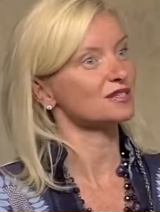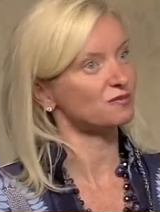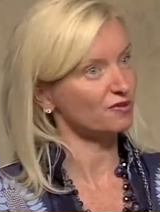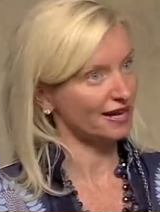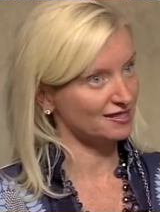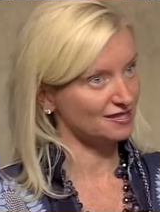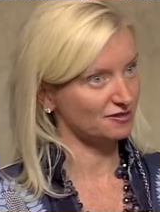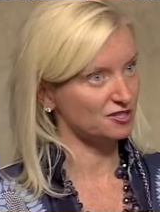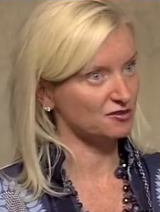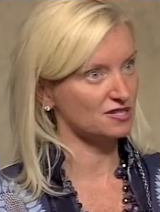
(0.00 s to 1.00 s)
the brands they're
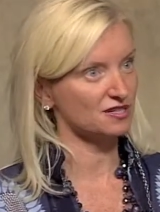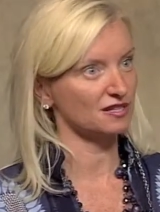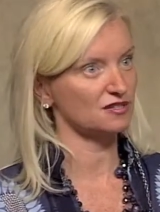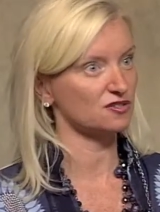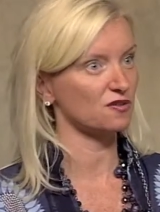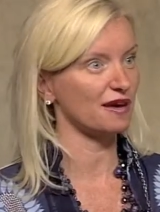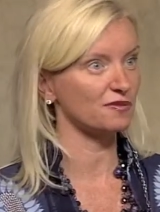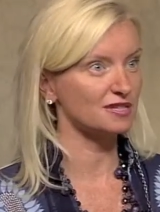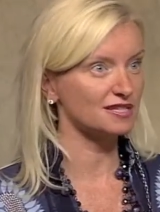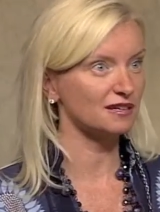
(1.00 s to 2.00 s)
interested in, so that
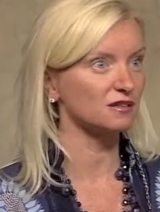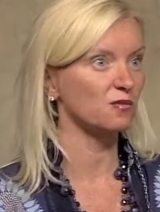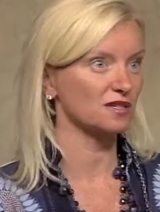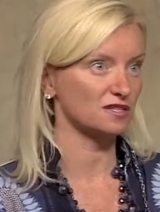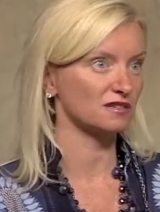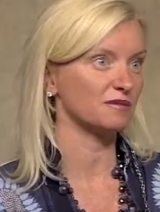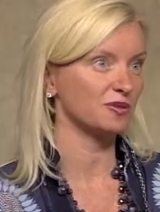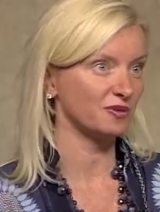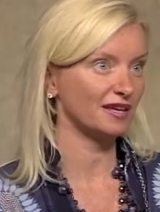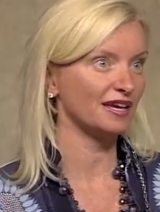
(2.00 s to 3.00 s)
when Sara wants to
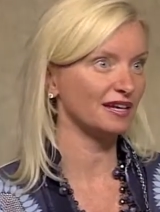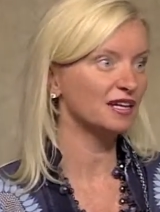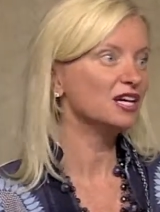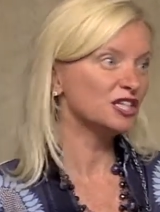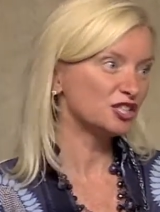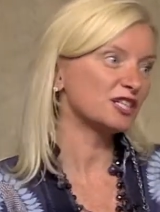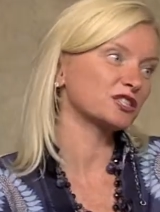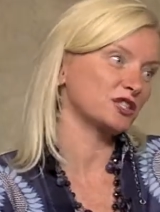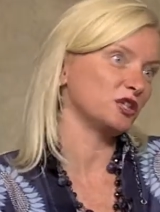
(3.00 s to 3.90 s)
communicate, she actually